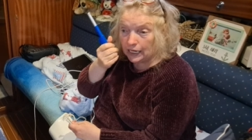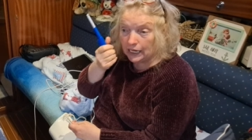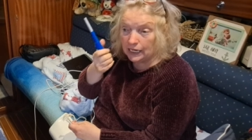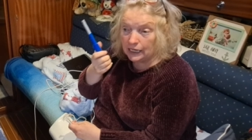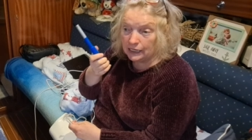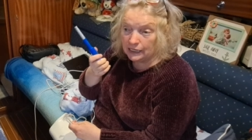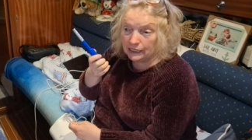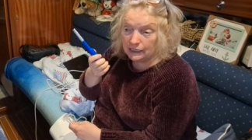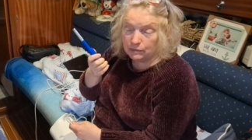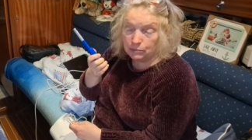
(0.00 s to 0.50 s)

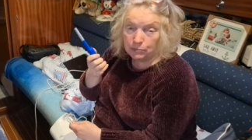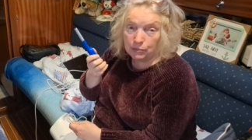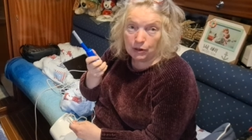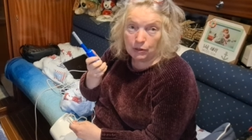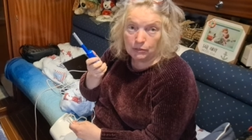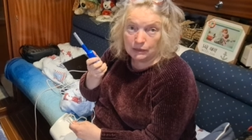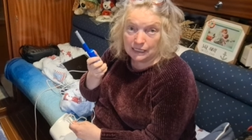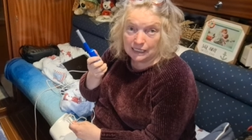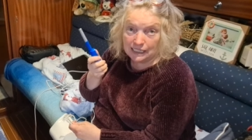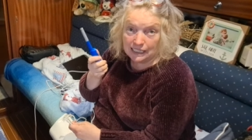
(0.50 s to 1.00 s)
Uh,
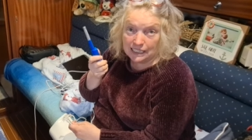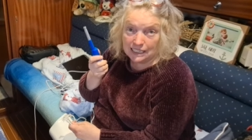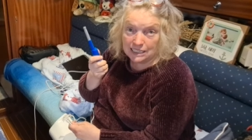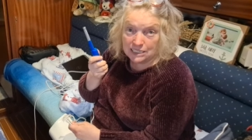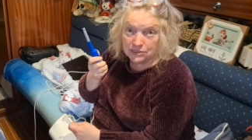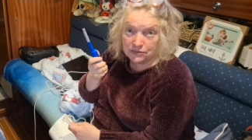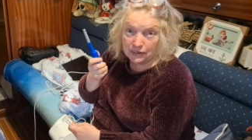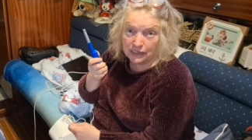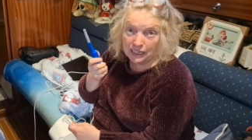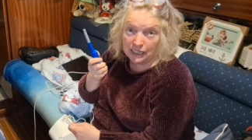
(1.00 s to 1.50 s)
probably
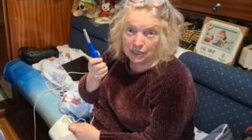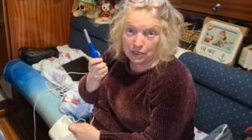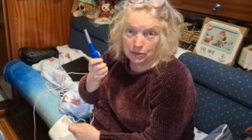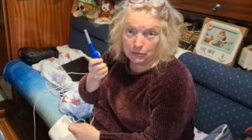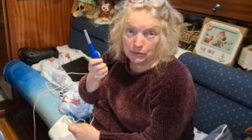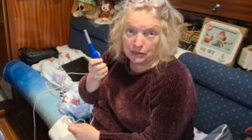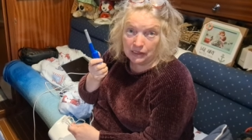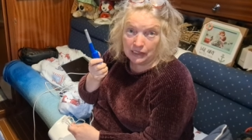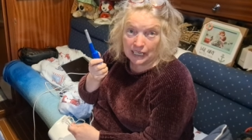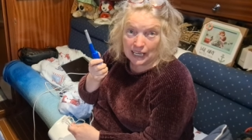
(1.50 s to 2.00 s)
needs filling
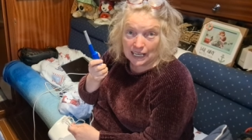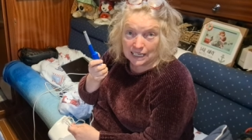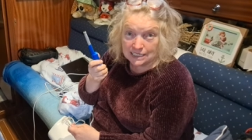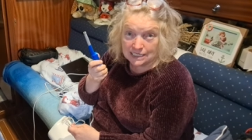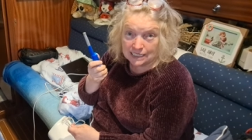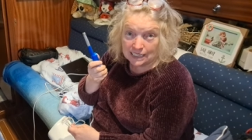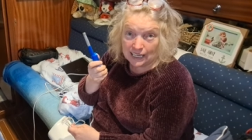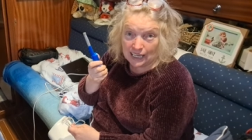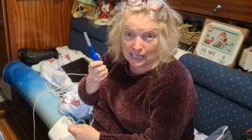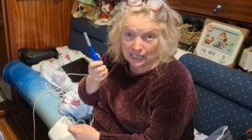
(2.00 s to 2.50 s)
up with
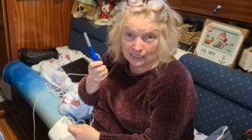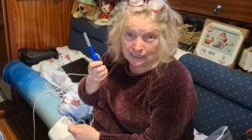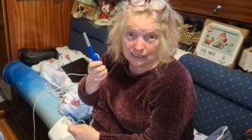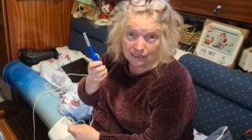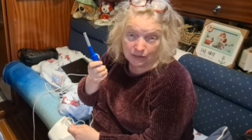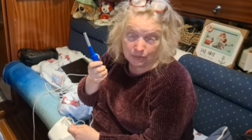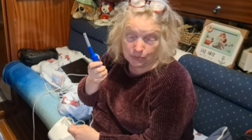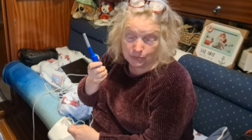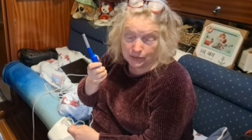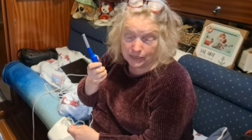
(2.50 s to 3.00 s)
gas again.
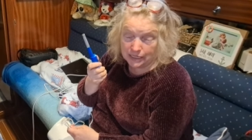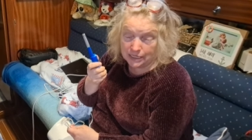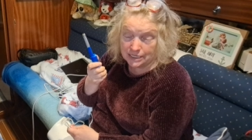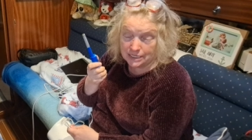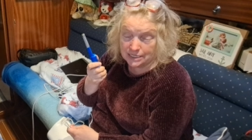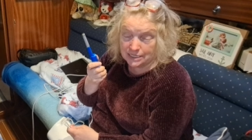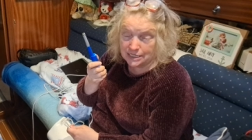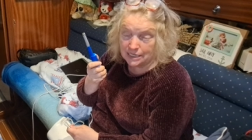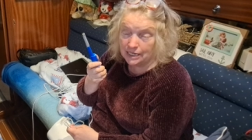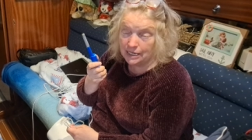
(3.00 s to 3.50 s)

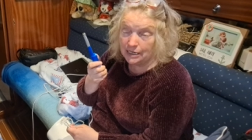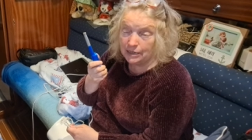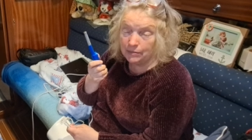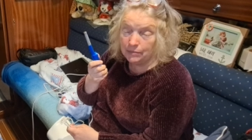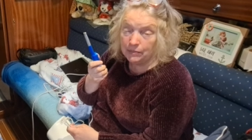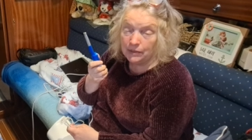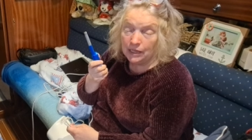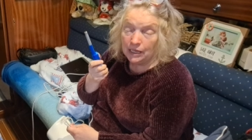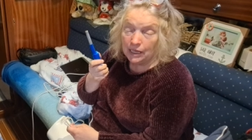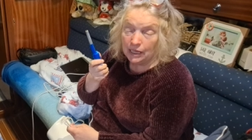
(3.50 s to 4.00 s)
But
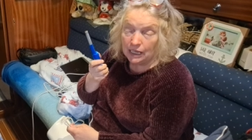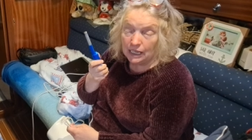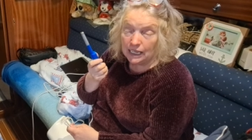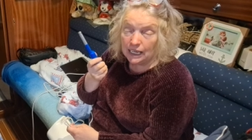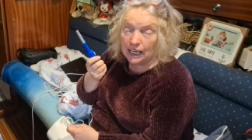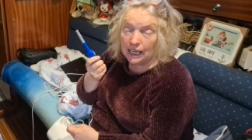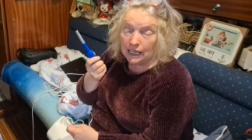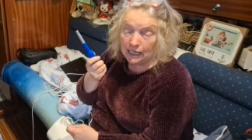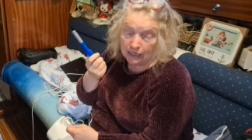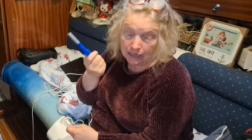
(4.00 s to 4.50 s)
um,
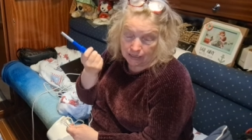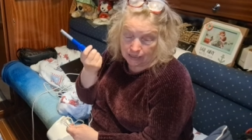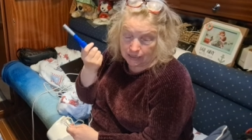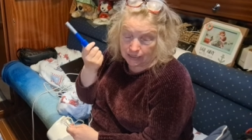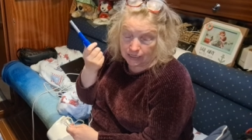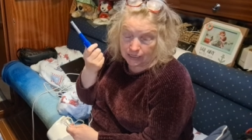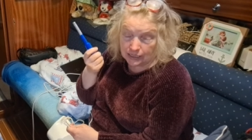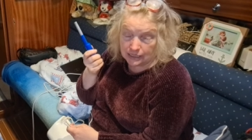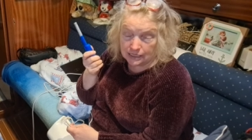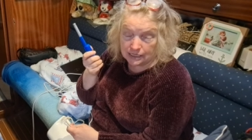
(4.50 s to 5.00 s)
yeah,
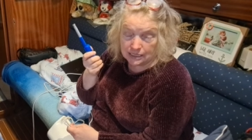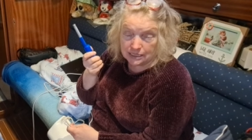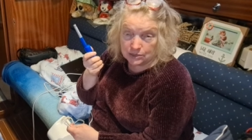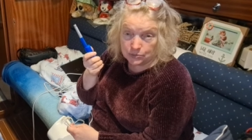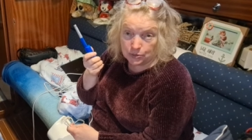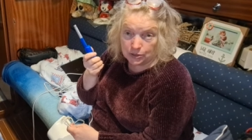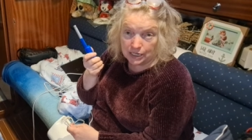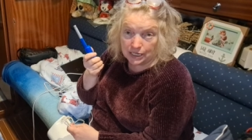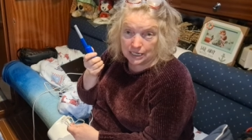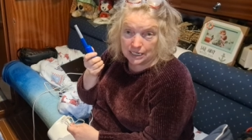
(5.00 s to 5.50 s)
it
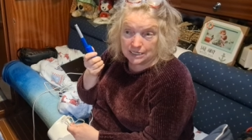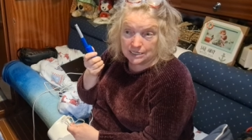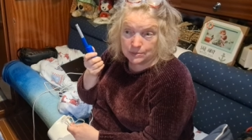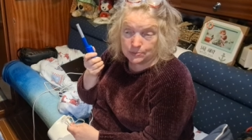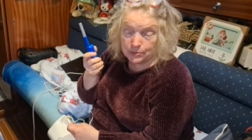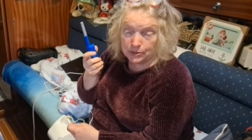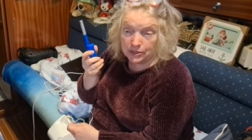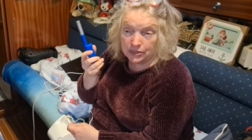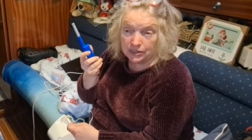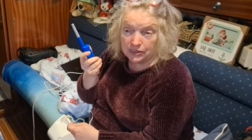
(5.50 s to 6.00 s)
is what it is.
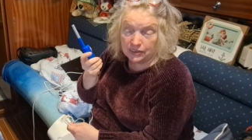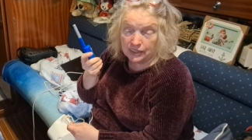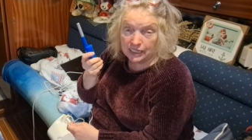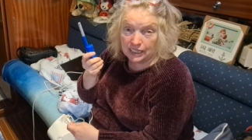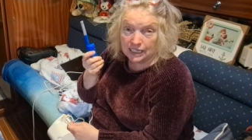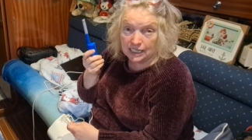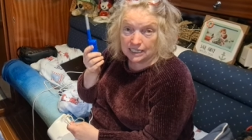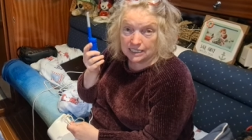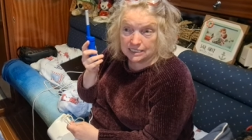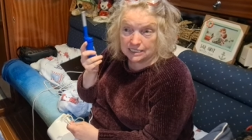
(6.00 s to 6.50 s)
But the
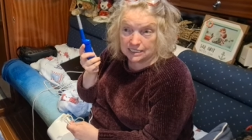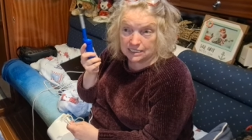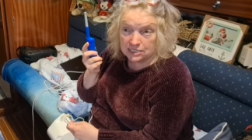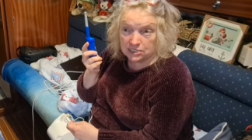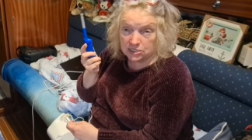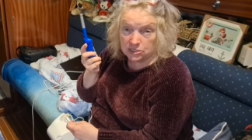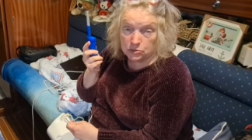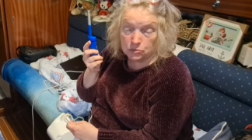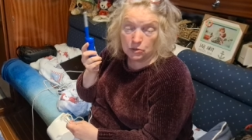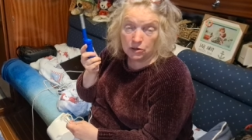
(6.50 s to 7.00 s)
thing is, it's
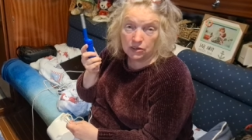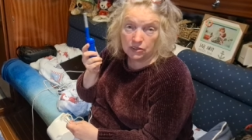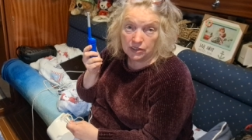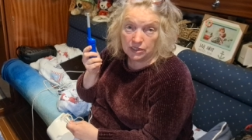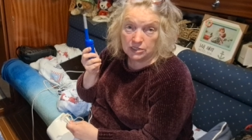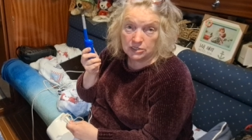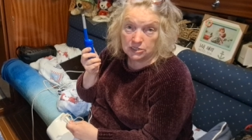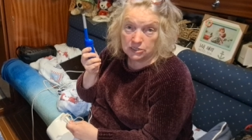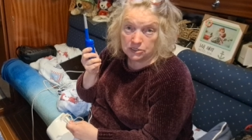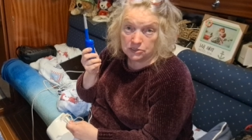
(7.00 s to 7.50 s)
just one of
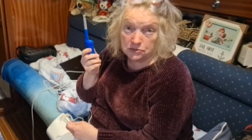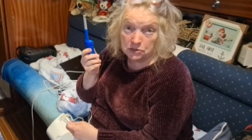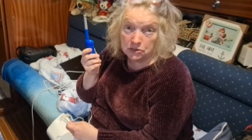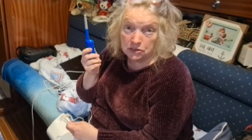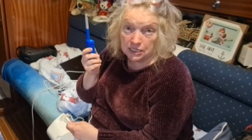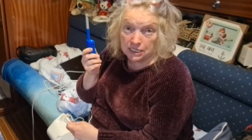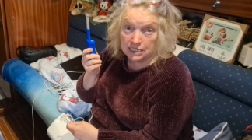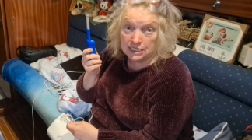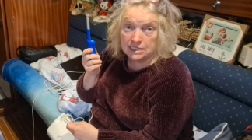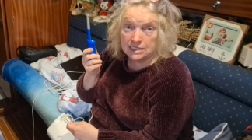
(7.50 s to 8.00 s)
those useful
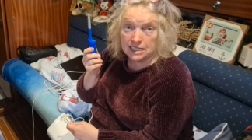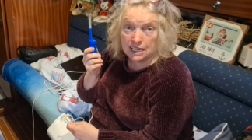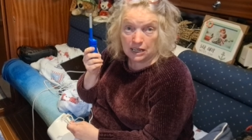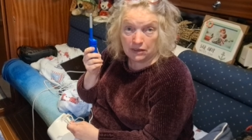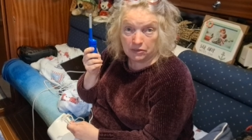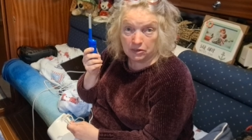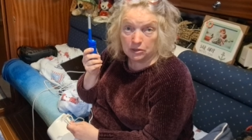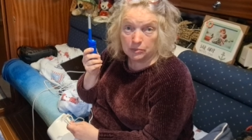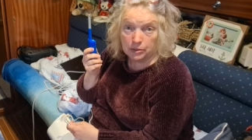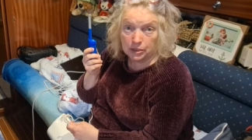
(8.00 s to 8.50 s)
things to
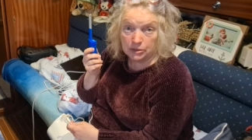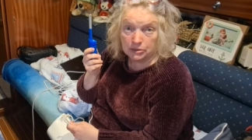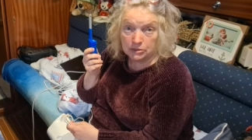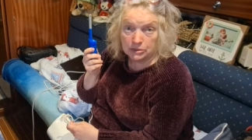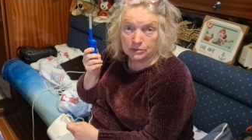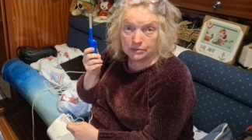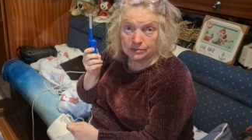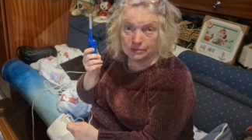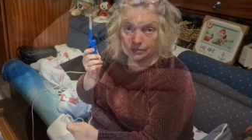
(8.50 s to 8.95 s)
have on a boat.